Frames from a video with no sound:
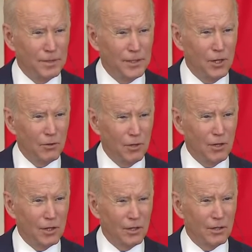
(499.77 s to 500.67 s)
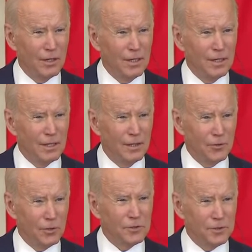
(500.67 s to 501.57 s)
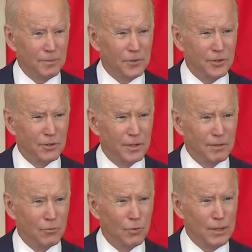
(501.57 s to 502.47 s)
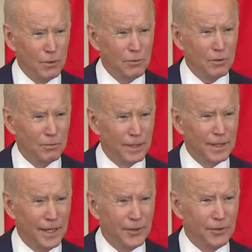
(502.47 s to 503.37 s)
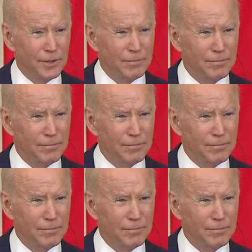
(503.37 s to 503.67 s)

no longer a Nord Stream 2. We will bring an end to it.